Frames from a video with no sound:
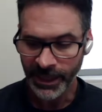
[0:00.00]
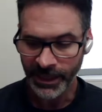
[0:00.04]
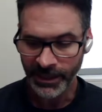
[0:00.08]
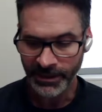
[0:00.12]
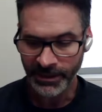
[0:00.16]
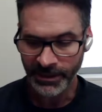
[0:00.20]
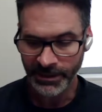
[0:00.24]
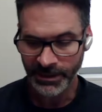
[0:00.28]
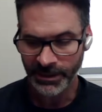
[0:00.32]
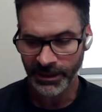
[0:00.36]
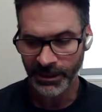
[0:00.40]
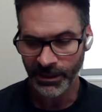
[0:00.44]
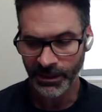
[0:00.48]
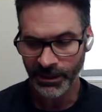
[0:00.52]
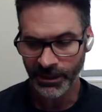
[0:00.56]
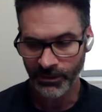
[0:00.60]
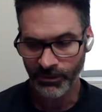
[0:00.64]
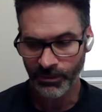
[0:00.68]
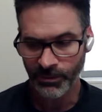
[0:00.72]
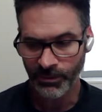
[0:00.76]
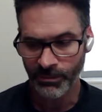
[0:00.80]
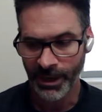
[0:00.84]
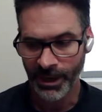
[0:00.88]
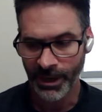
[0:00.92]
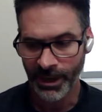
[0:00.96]
and you
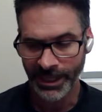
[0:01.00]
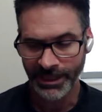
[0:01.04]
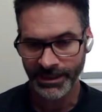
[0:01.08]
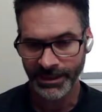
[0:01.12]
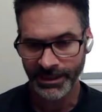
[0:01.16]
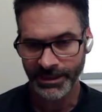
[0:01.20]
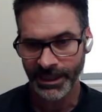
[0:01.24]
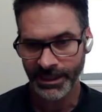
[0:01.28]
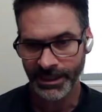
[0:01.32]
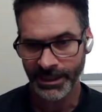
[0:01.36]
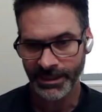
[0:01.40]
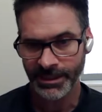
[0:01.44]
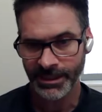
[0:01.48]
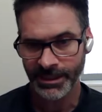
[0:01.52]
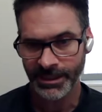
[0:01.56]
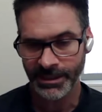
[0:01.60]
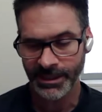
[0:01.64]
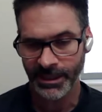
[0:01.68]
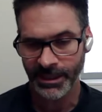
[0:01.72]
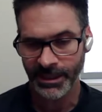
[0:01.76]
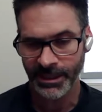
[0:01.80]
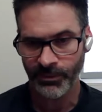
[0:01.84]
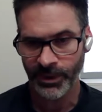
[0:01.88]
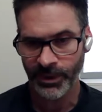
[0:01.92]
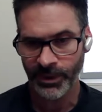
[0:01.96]
know my sense
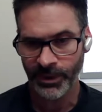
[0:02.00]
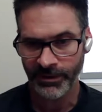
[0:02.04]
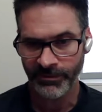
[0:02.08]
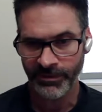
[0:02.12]
is that we